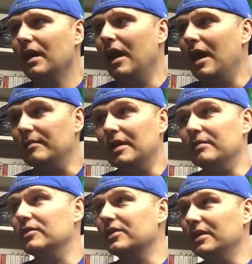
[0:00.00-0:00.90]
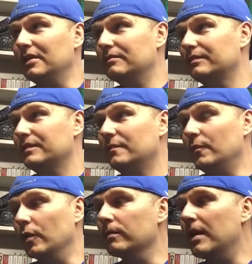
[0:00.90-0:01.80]
I'm looking at
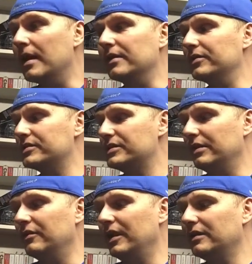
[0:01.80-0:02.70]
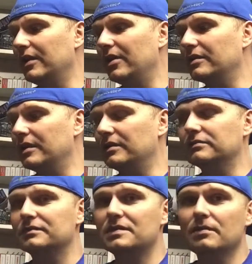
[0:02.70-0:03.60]
4 monitors sitting right there that
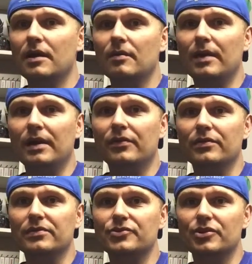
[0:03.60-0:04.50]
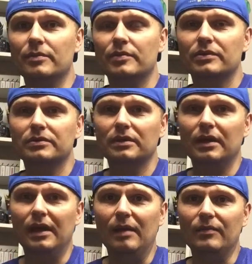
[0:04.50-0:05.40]
somehow made it through the trip,
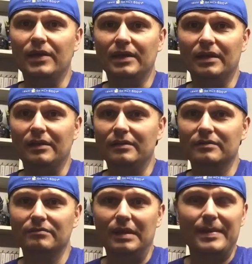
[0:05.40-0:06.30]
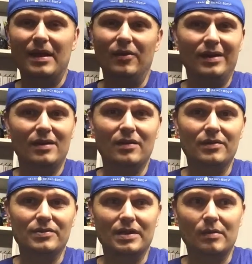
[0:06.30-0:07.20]
and I'm thinking maybe I don't need all
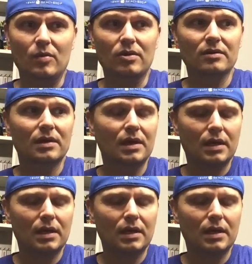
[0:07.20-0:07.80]
those anymore.